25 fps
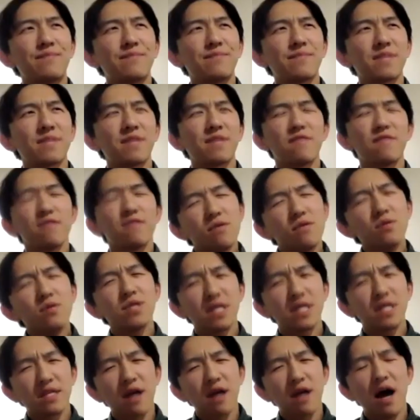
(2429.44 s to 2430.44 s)

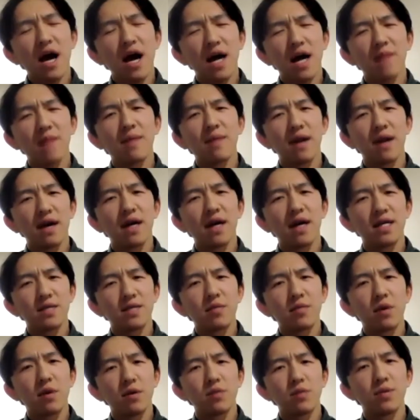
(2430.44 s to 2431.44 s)
confusing time, I
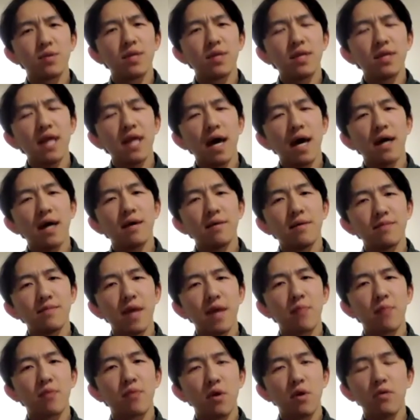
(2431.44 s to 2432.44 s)
suppose, within that
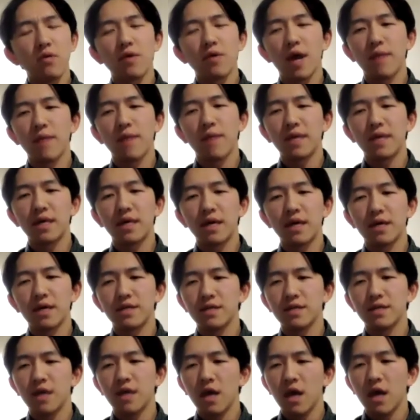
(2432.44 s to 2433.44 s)
program, because
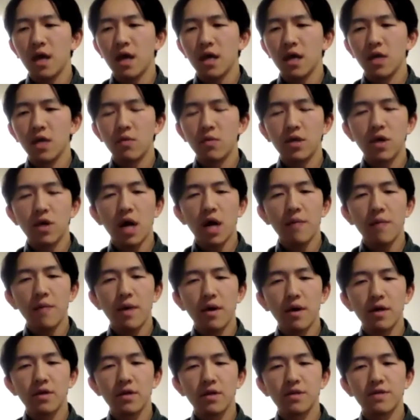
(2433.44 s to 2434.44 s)
we talk about
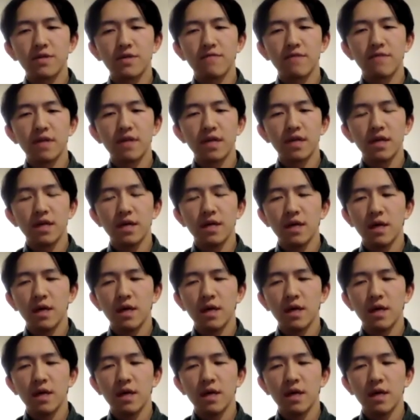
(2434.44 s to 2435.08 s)
inclusivity,